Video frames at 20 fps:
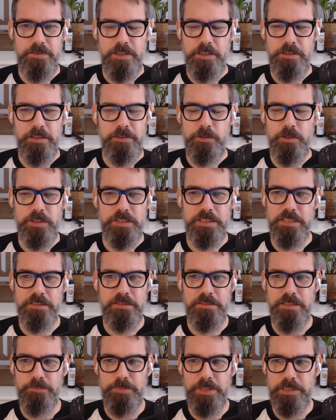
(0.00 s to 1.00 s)
a nurse said
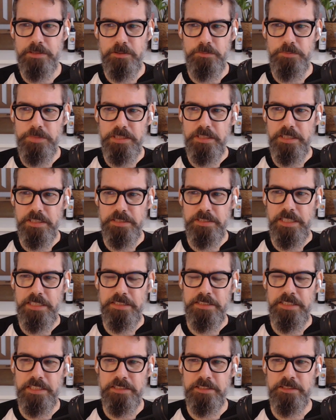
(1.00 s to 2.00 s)
something to me
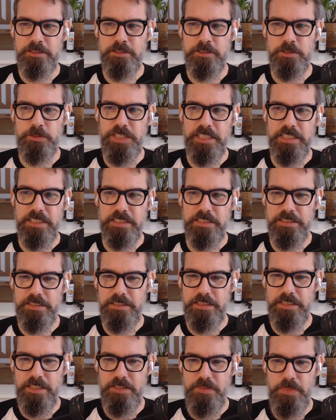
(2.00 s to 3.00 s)
that triggered
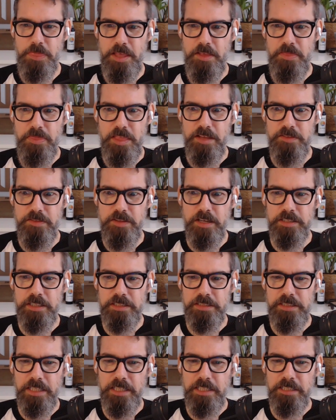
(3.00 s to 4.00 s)
another
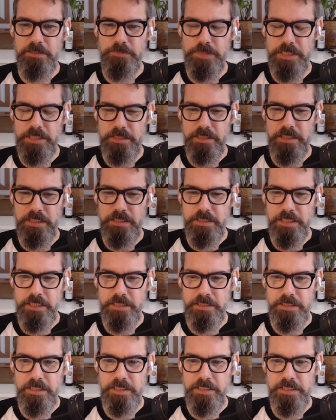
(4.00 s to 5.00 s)
thing in me,
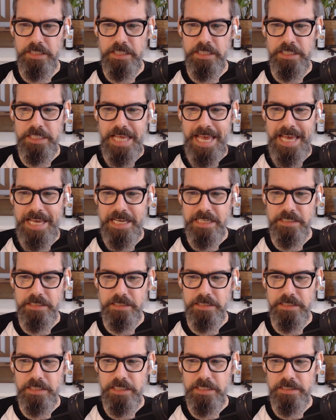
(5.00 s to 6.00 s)
an
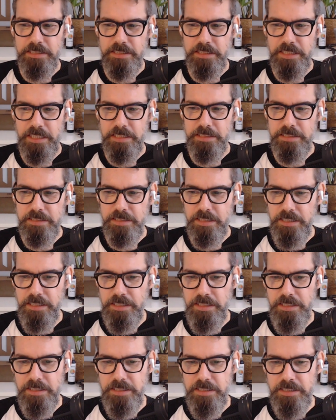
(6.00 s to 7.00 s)
anger and
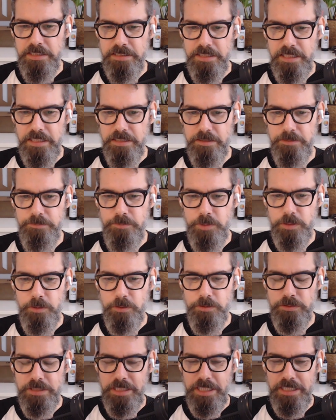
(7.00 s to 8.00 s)
but
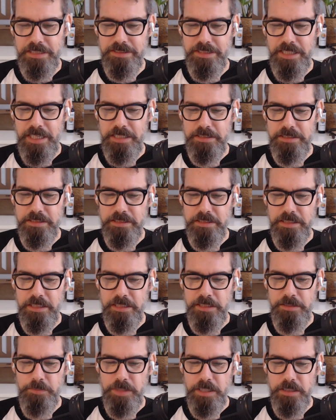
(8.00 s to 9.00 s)
also an anxiety.
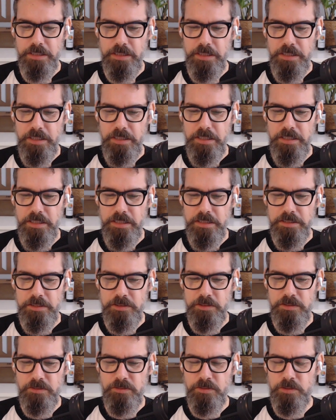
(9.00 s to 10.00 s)
And I'm like,
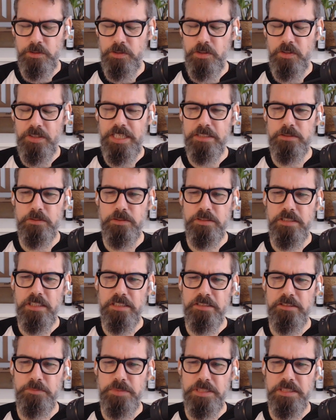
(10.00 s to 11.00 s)
"You don't get to
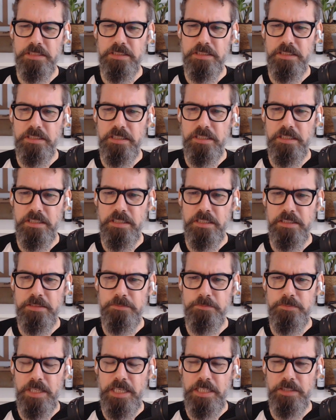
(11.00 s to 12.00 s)
judge me.
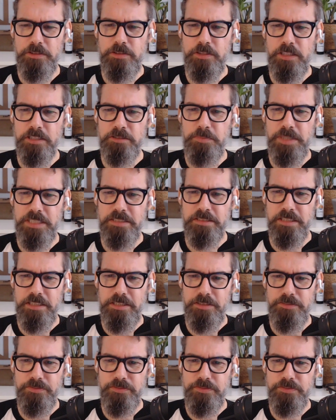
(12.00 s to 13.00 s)
I'll judge
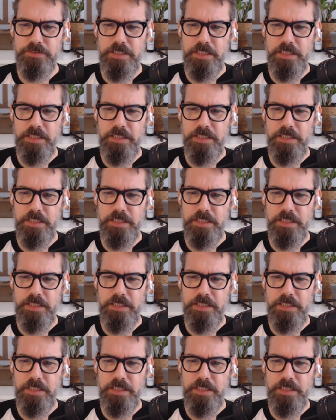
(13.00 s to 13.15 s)
myself."